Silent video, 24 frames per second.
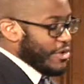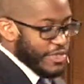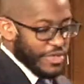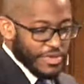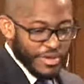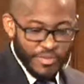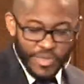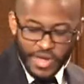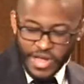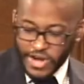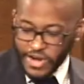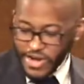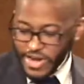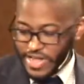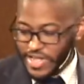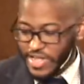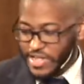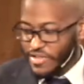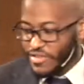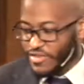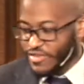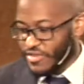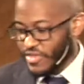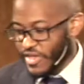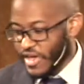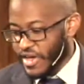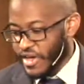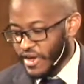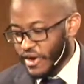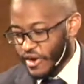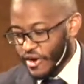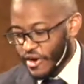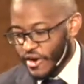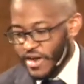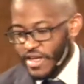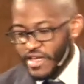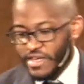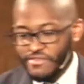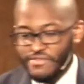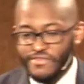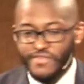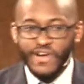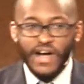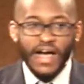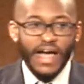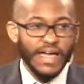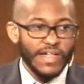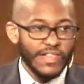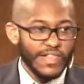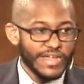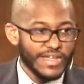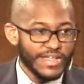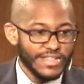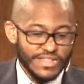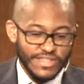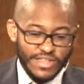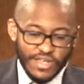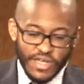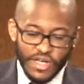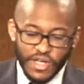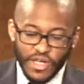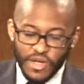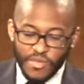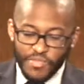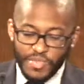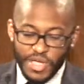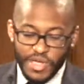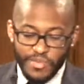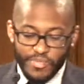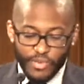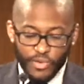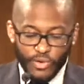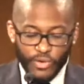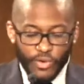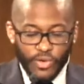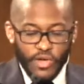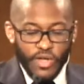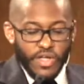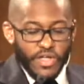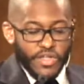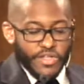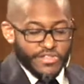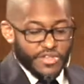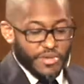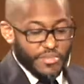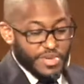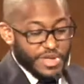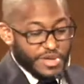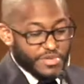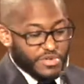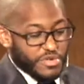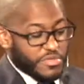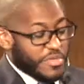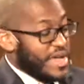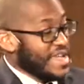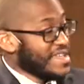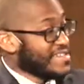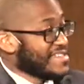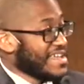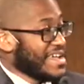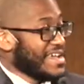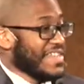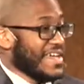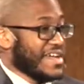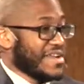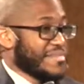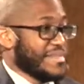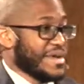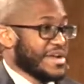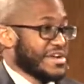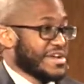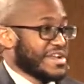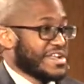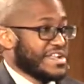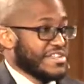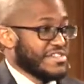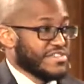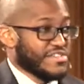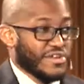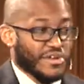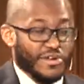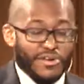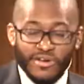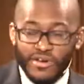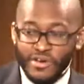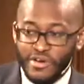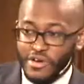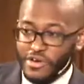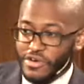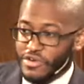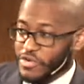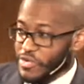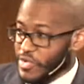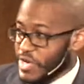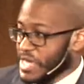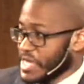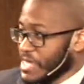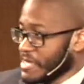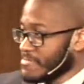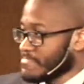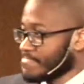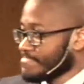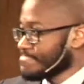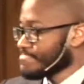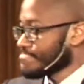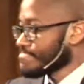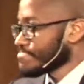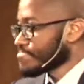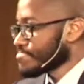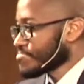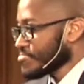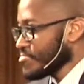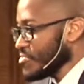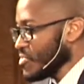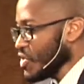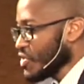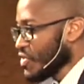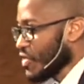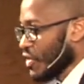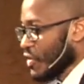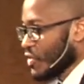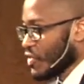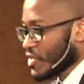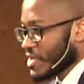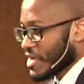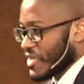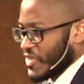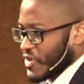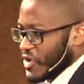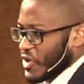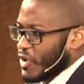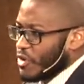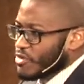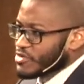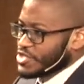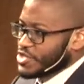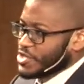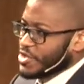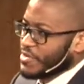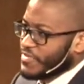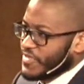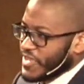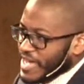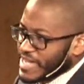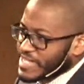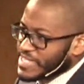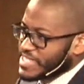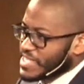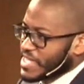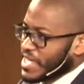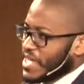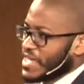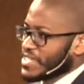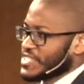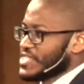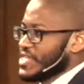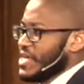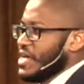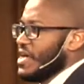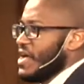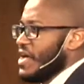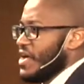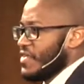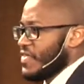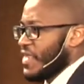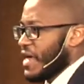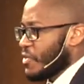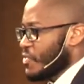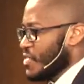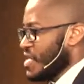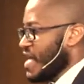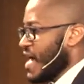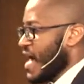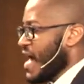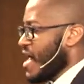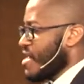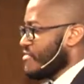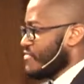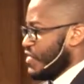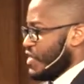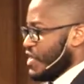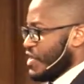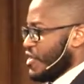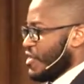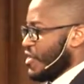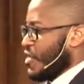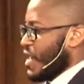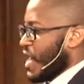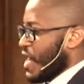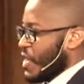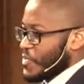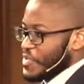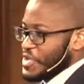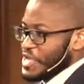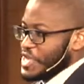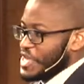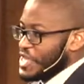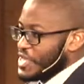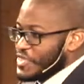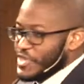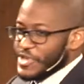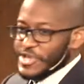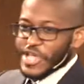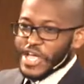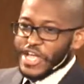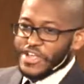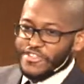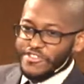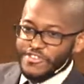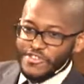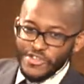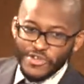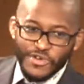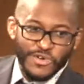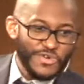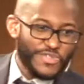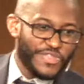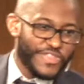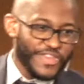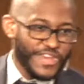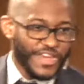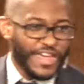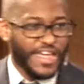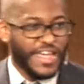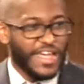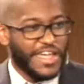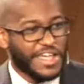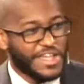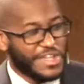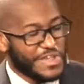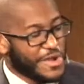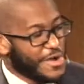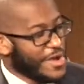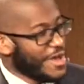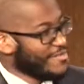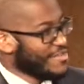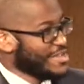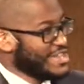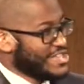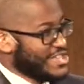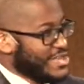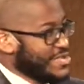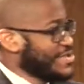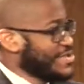the Americans, they are a violent people. Some people may say that Americans are greedy. They'll look at the culture of excess that we have here, how we need the next new thing. Every 2